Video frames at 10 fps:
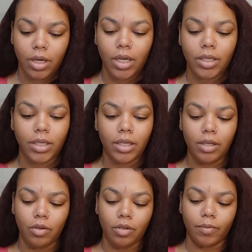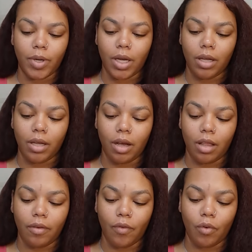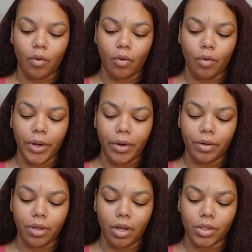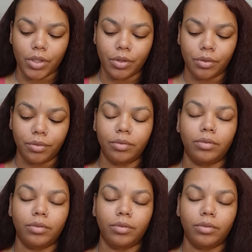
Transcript: I did use my olive oil hair glosser